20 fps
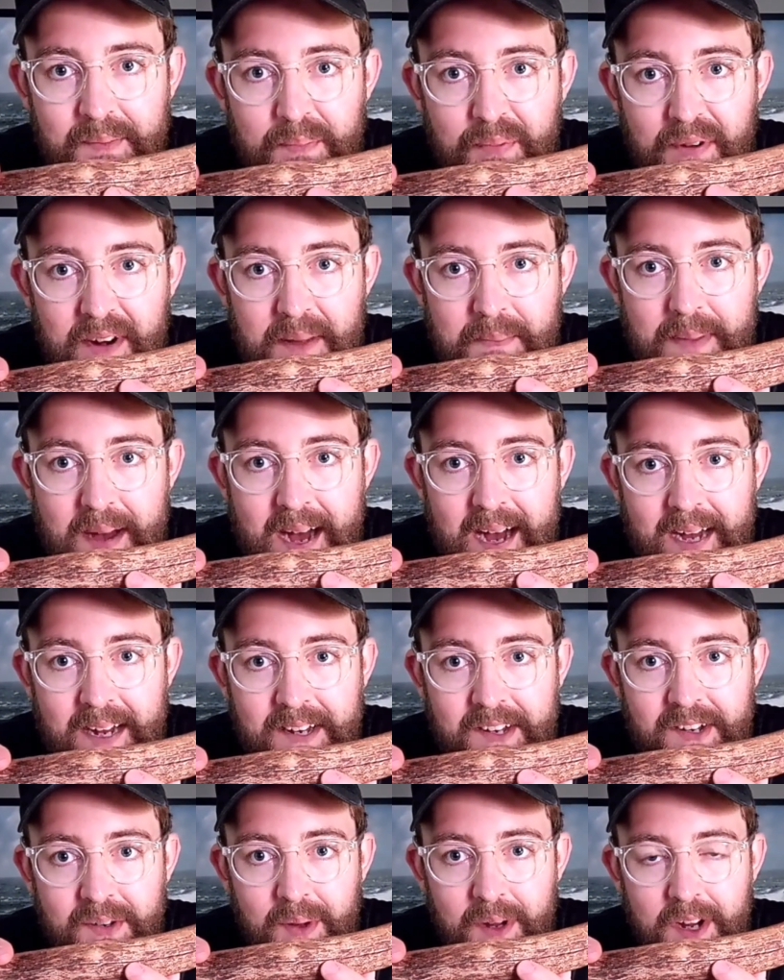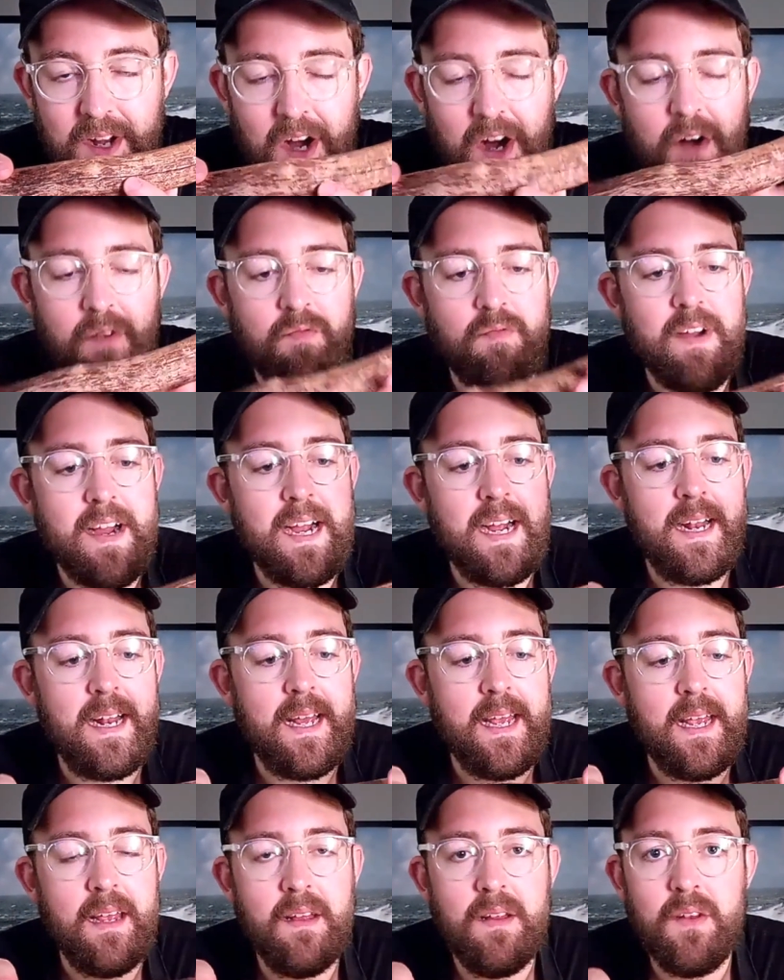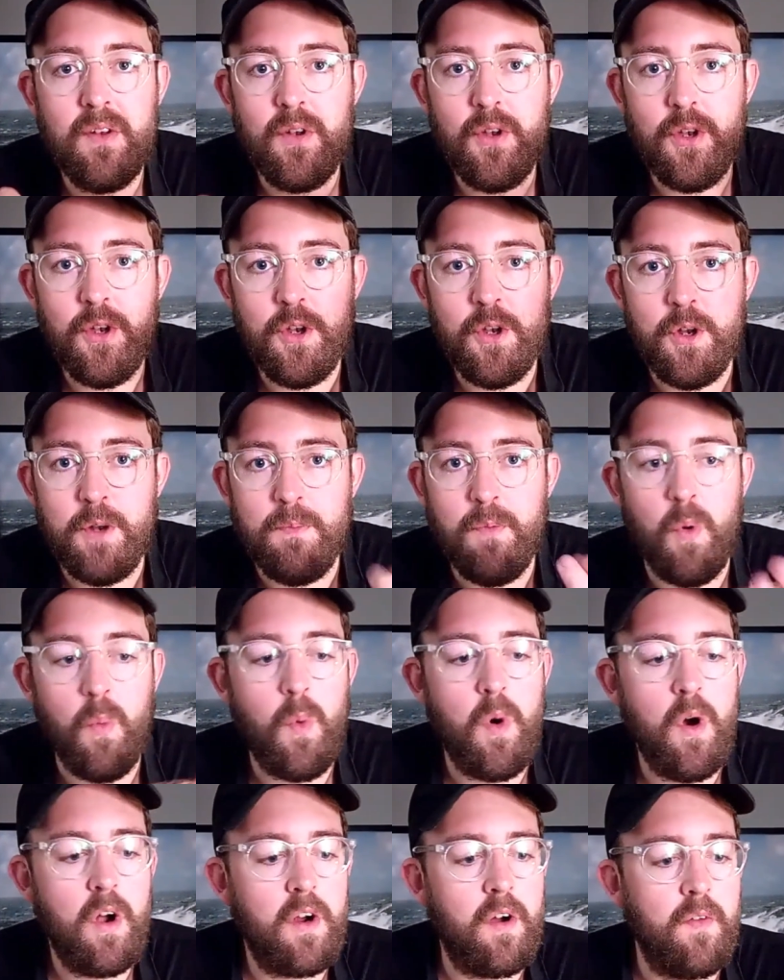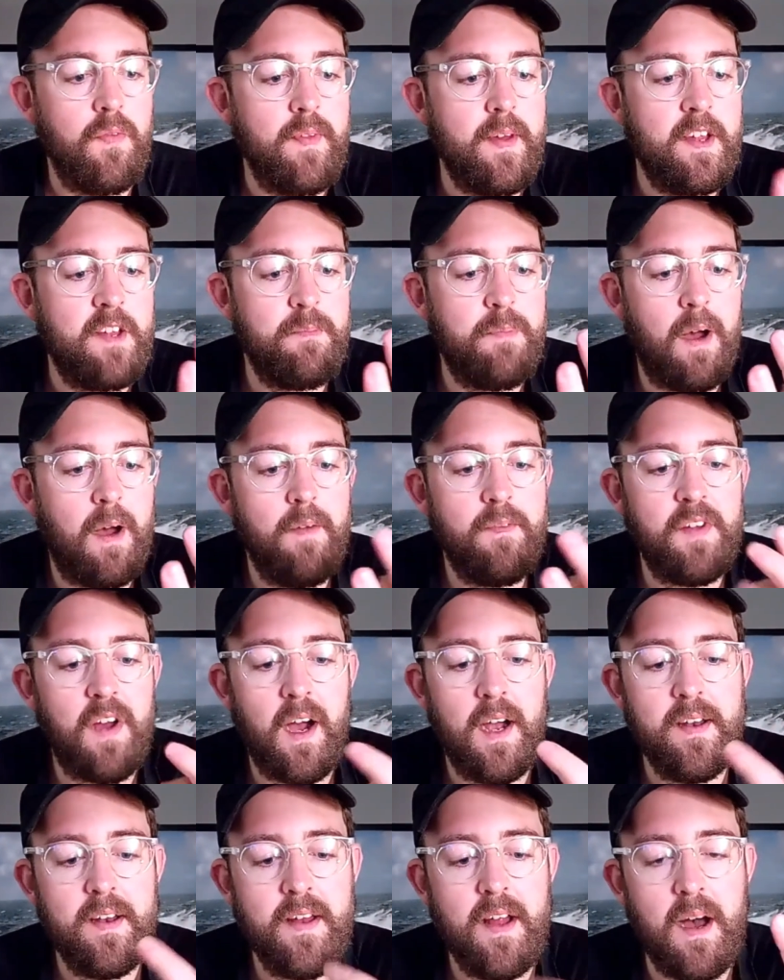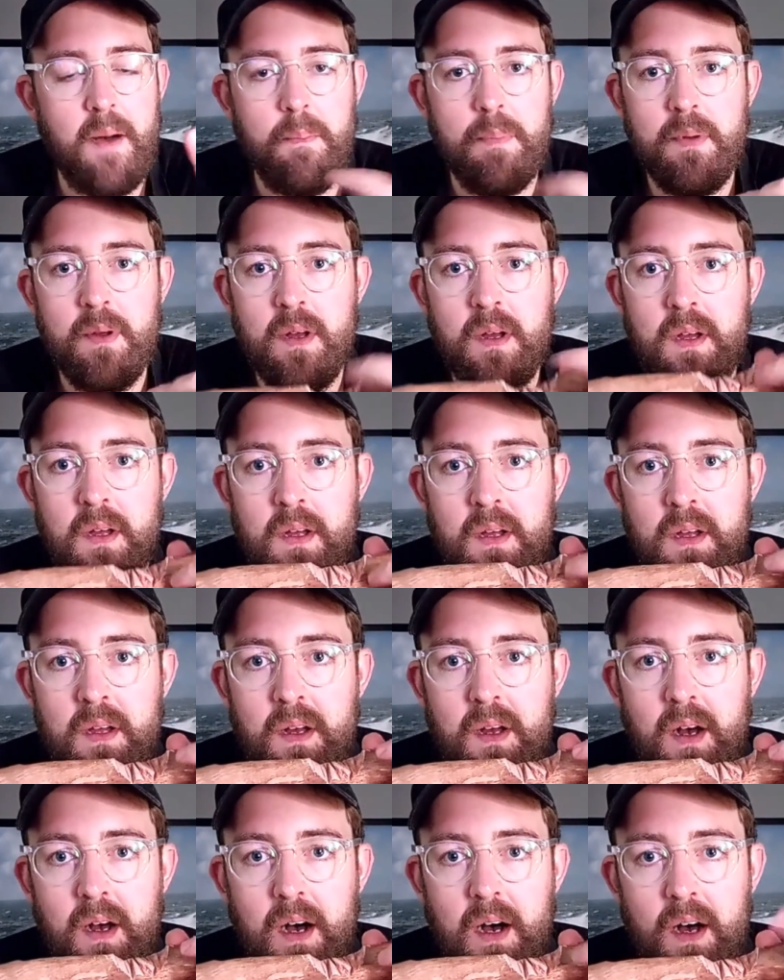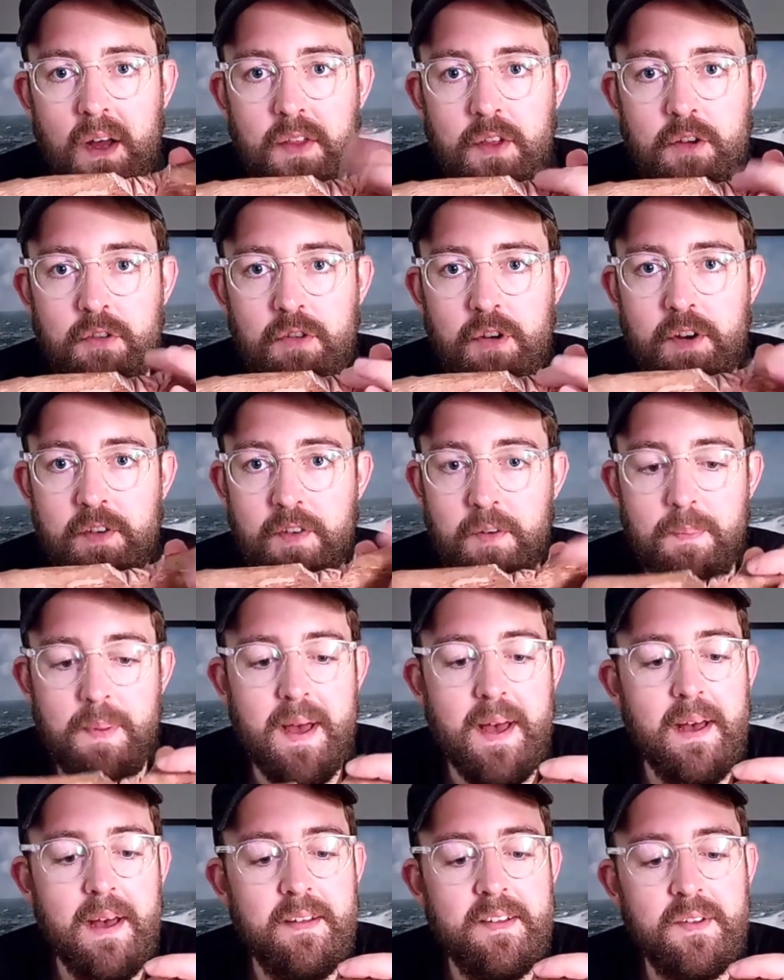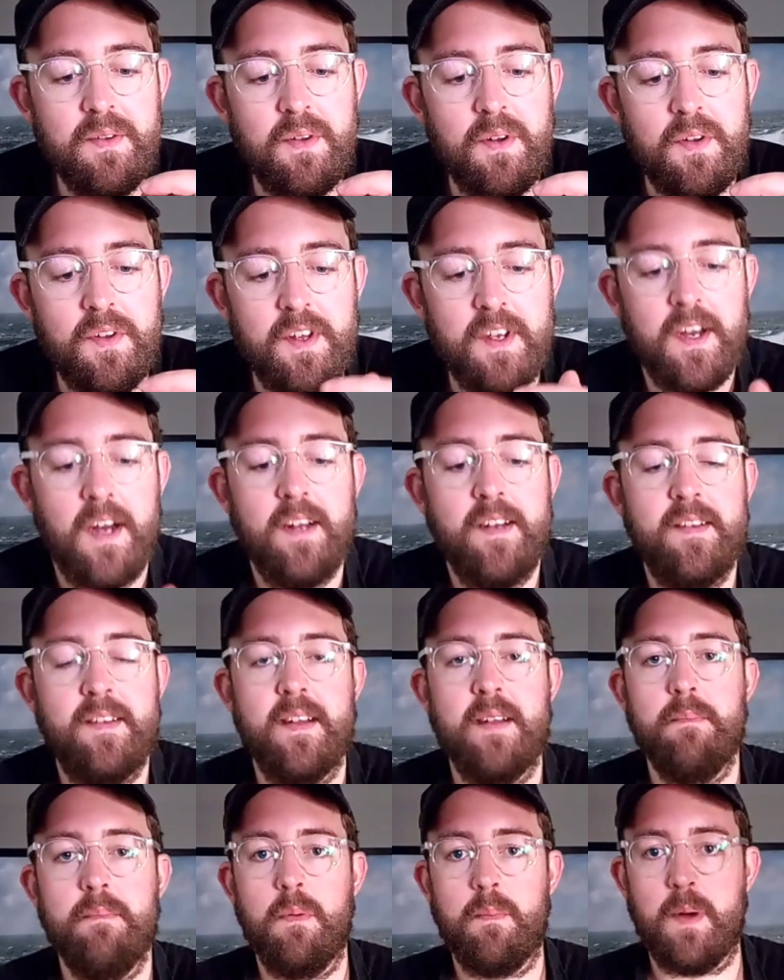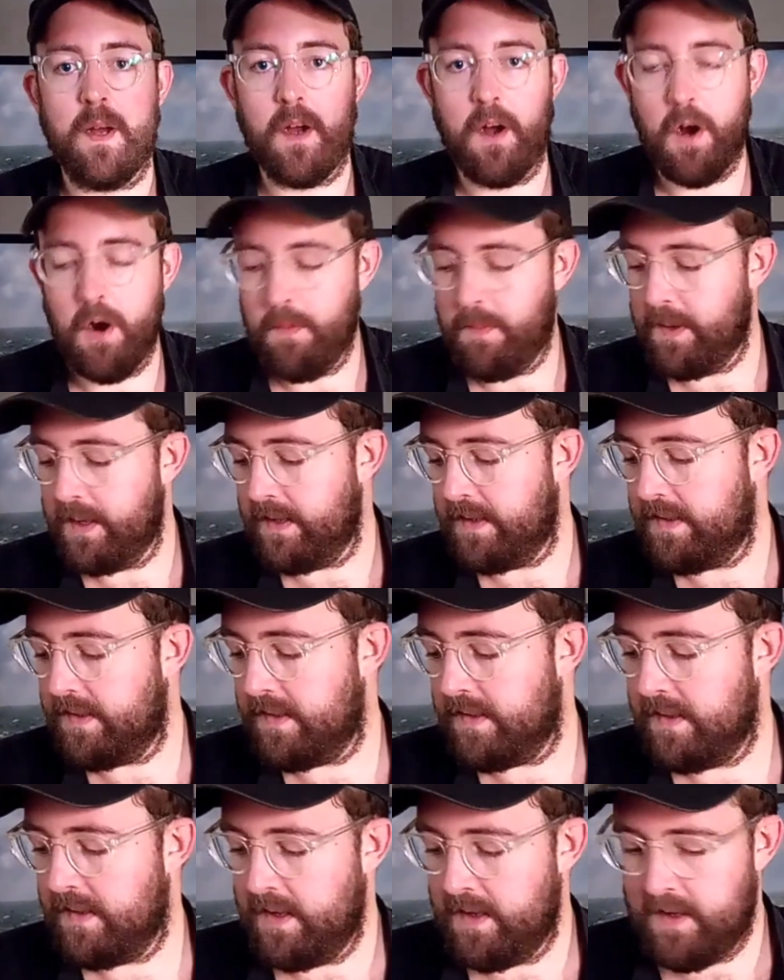pretty bad, so I can't really do any more work on this, but I've tidied up the groove a bit. Still got lots of cuts in, but my hope is